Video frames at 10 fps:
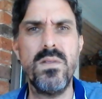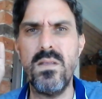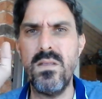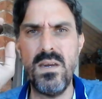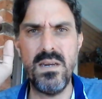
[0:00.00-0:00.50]

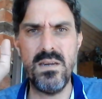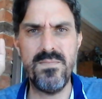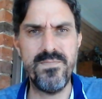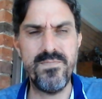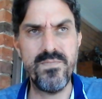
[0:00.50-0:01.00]
The
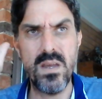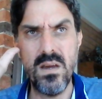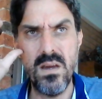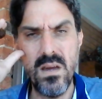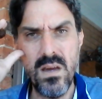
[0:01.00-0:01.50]

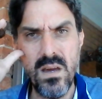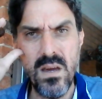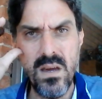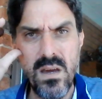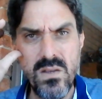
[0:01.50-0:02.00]

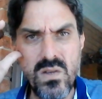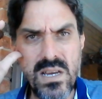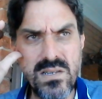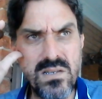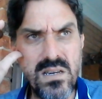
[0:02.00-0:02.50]

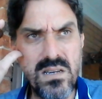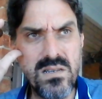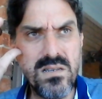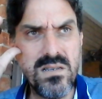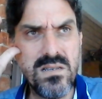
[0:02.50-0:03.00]

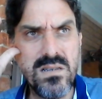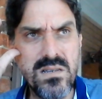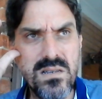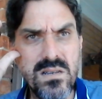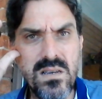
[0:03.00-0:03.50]

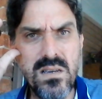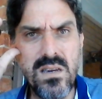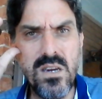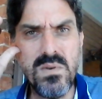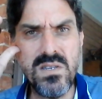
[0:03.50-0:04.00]
2006
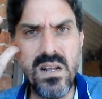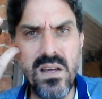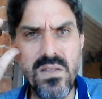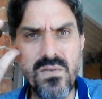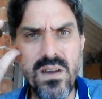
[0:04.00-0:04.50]
Cohiba Siglo
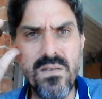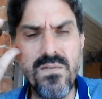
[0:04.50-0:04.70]
3 and